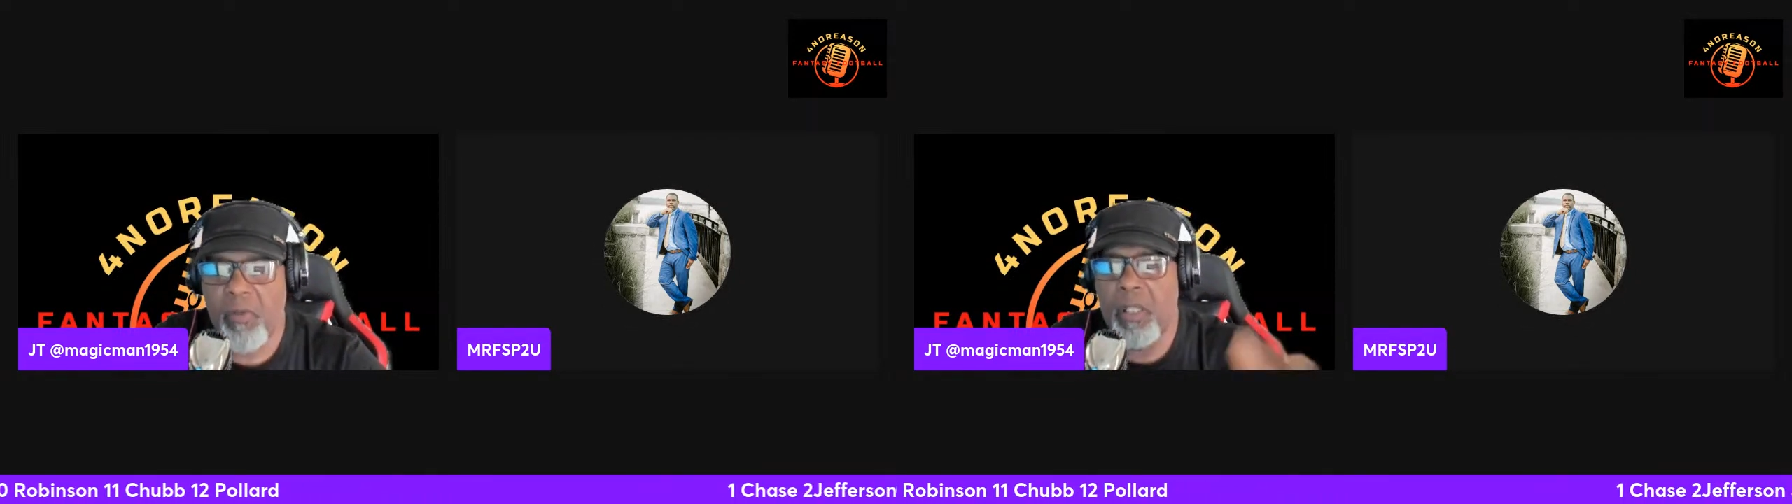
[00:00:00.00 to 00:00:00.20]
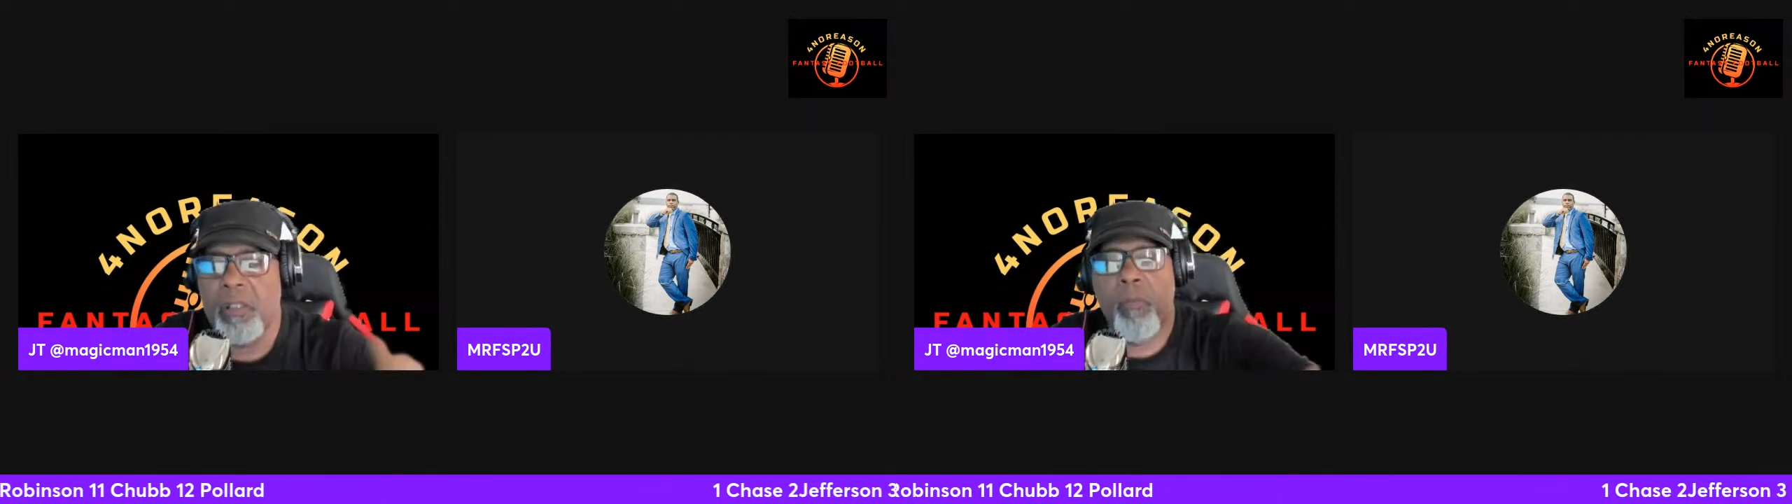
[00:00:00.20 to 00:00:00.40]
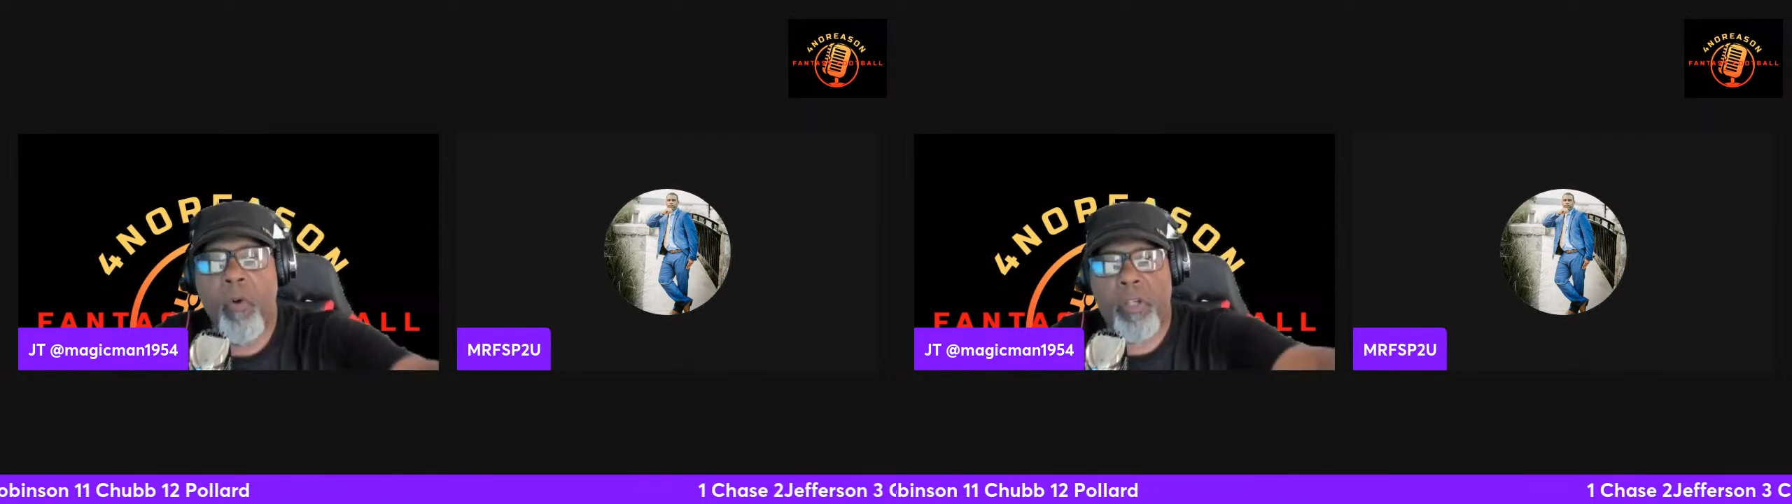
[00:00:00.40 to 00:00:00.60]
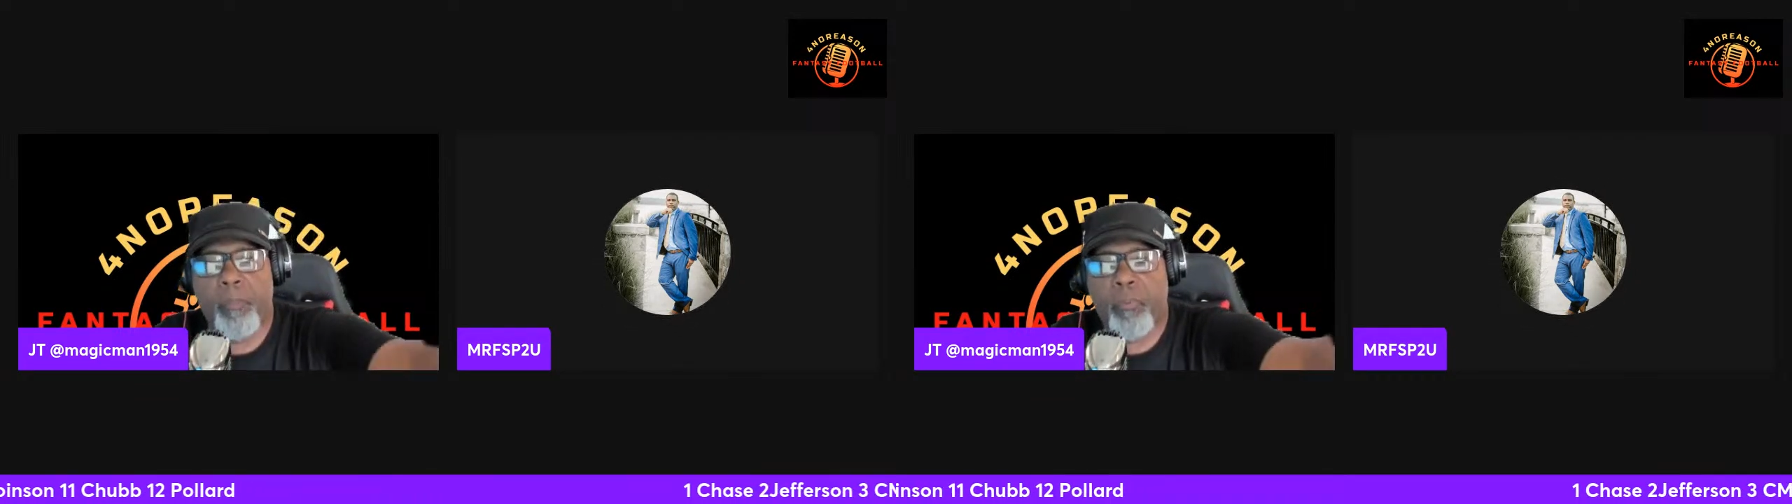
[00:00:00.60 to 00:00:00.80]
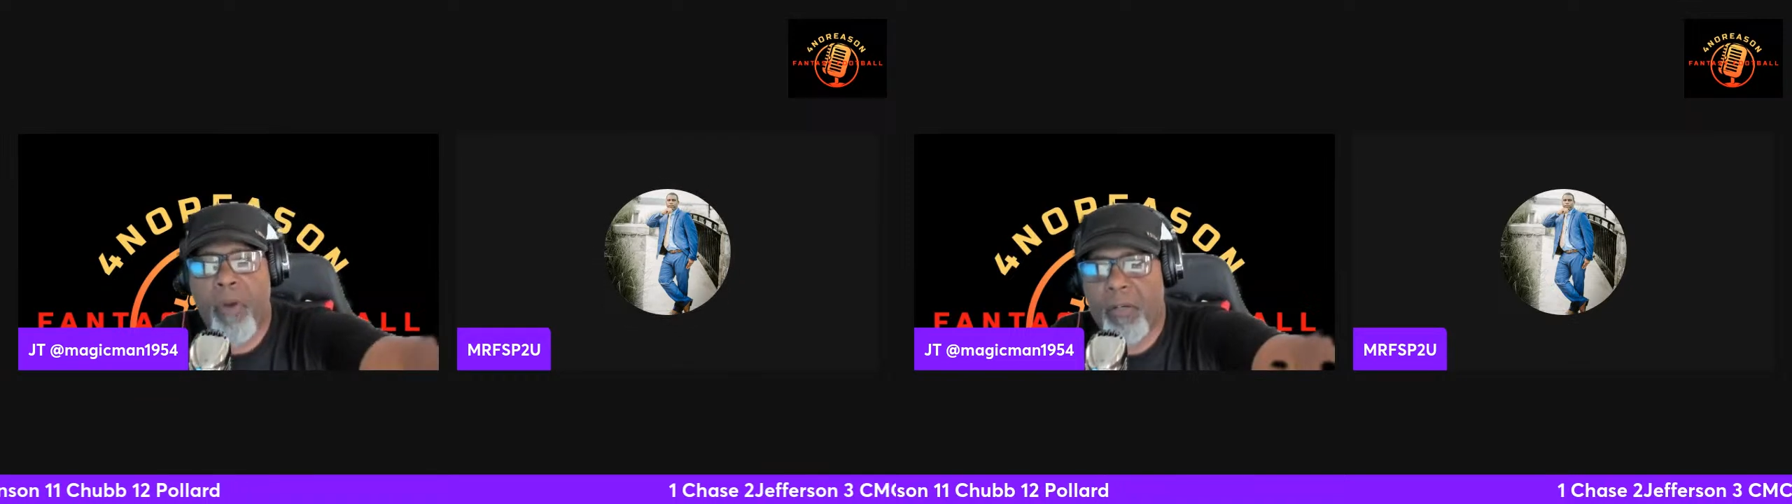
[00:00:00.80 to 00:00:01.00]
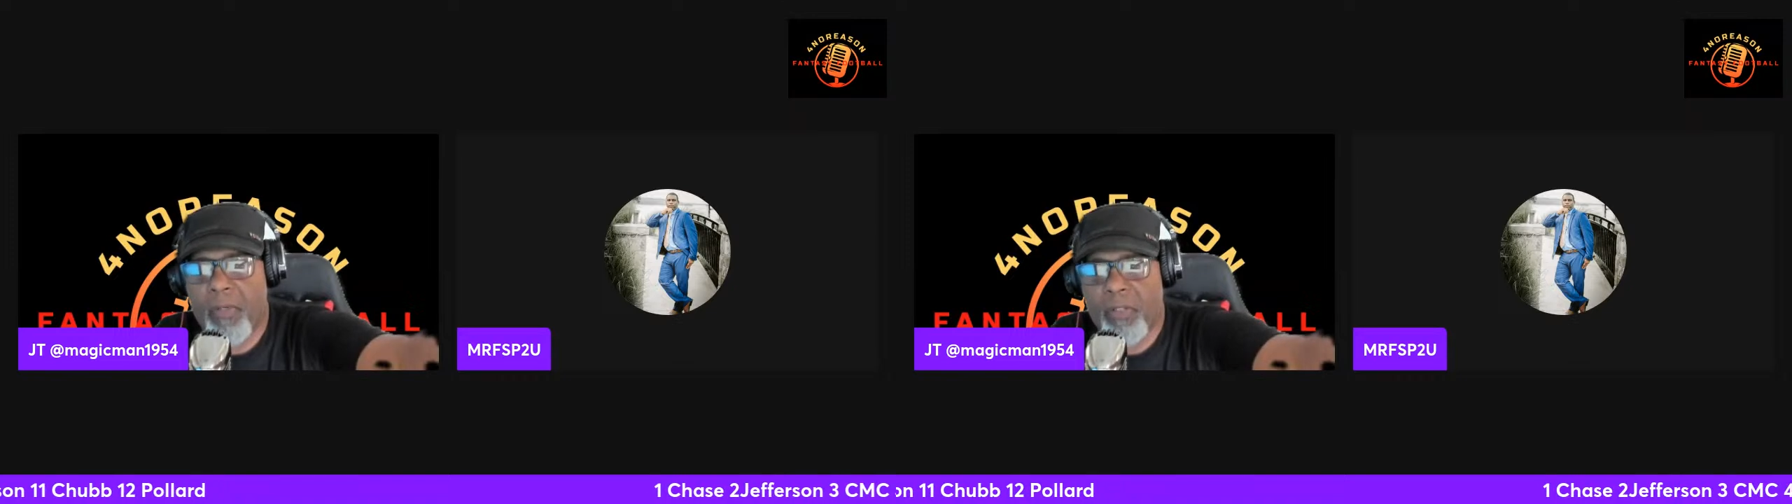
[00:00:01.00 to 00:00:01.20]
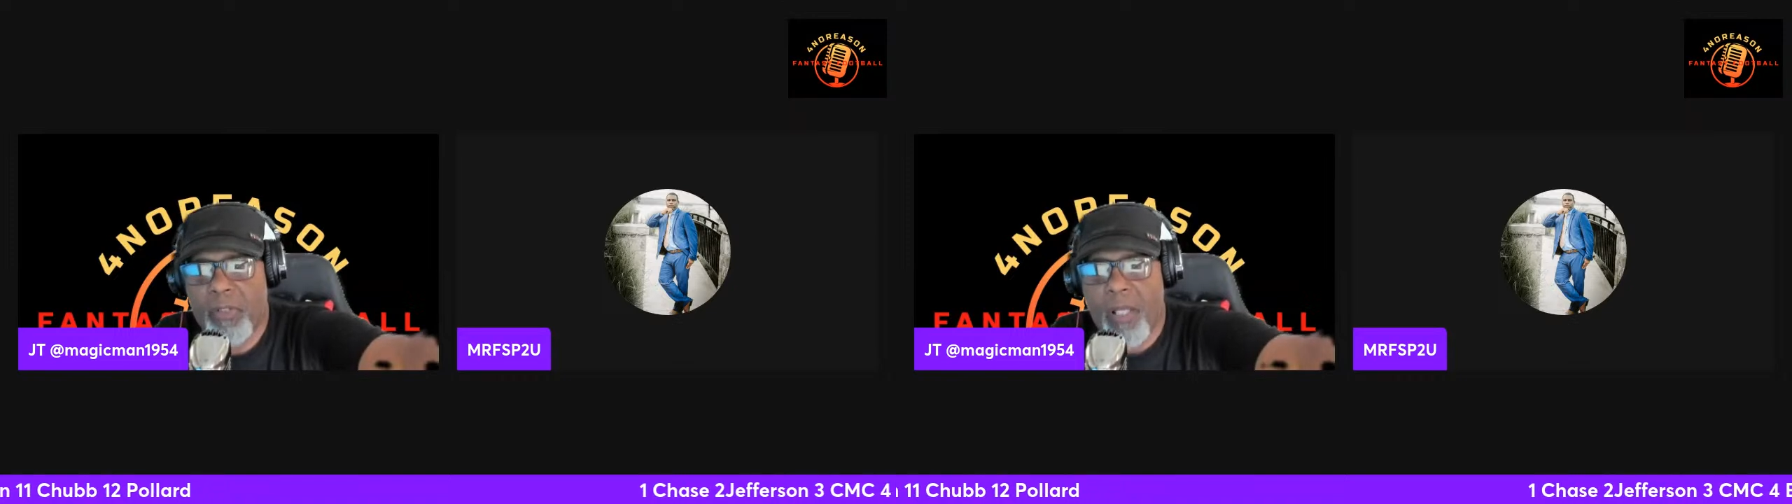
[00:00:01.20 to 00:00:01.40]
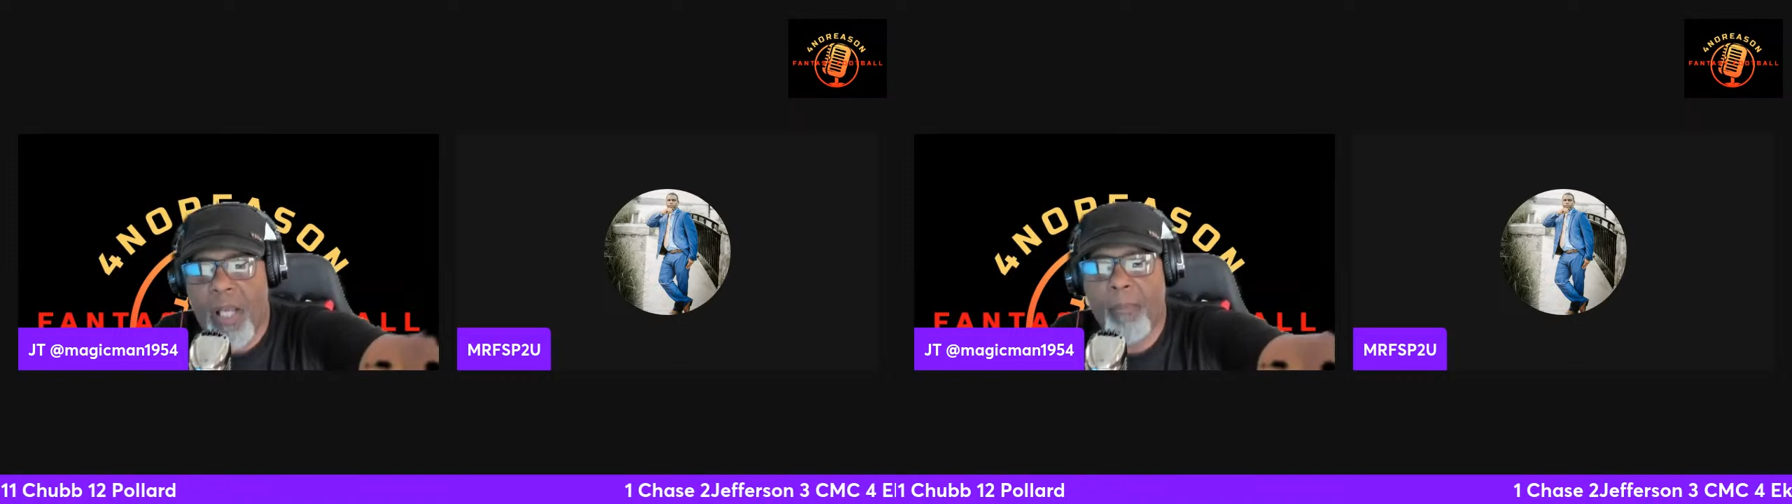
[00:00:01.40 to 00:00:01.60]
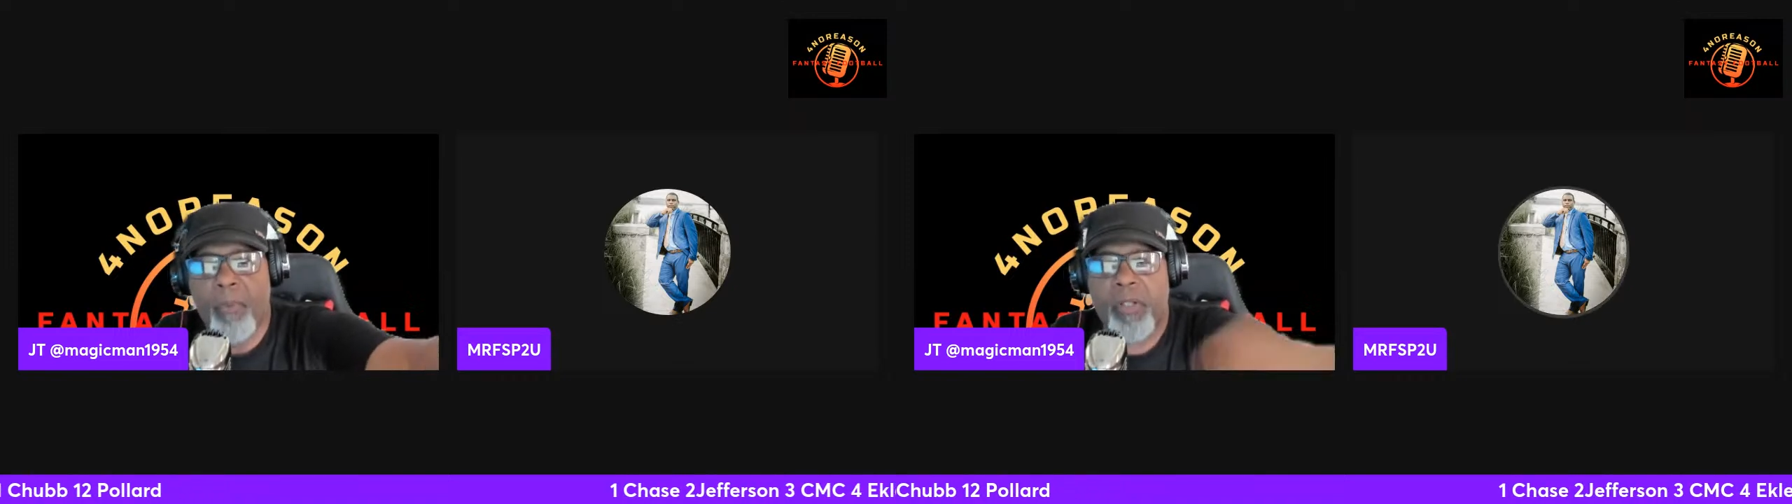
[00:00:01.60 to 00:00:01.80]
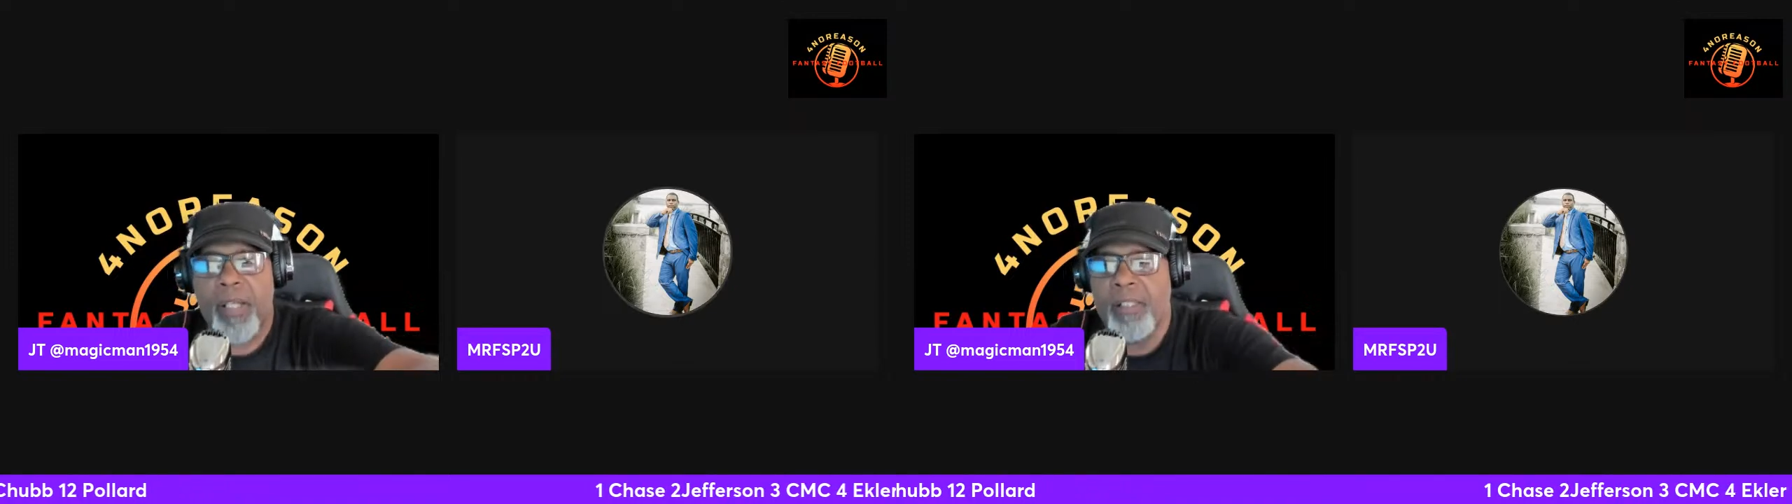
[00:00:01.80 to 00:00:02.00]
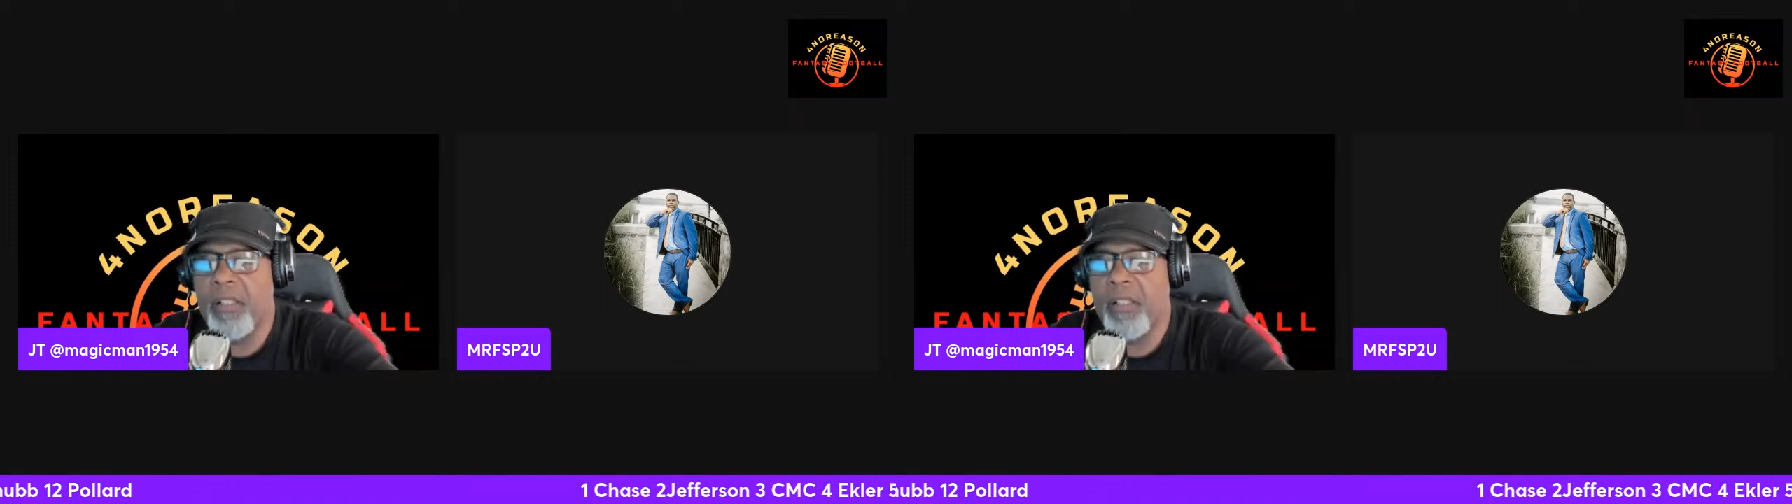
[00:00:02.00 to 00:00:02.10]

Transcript: It's a work in progress. I'm looking at